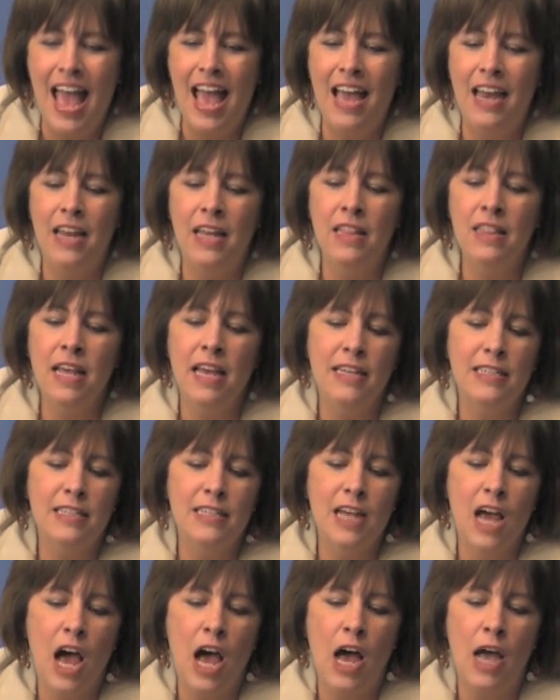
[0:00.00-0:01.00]
And in that
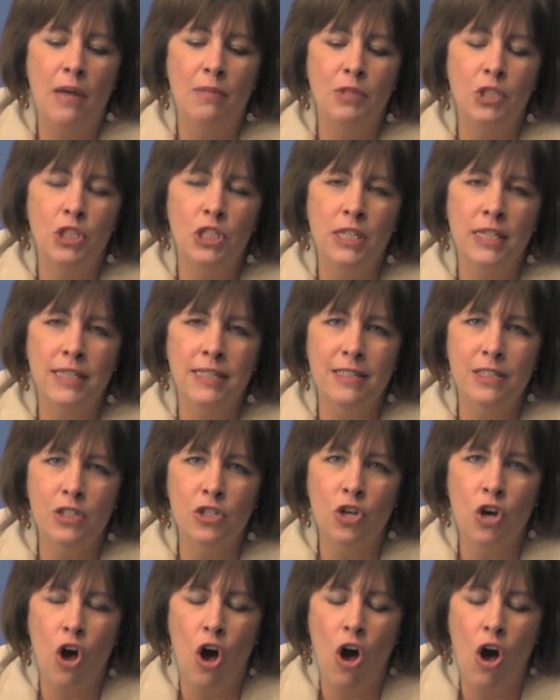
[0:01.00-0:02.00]
time, she
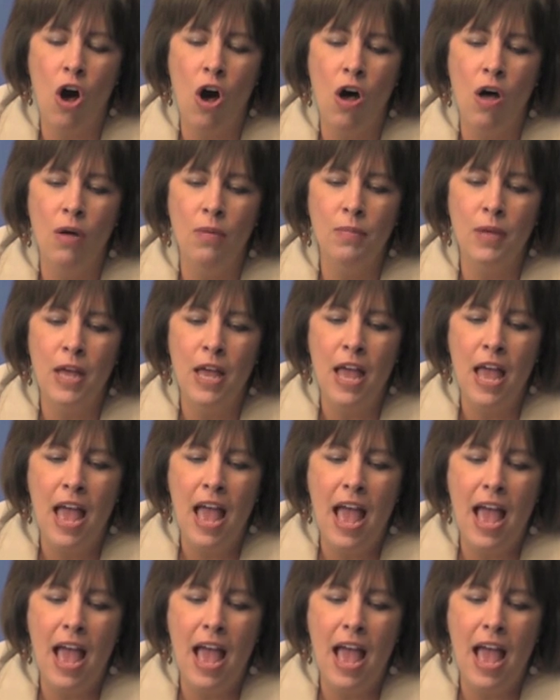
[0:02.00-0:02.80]
gets calm,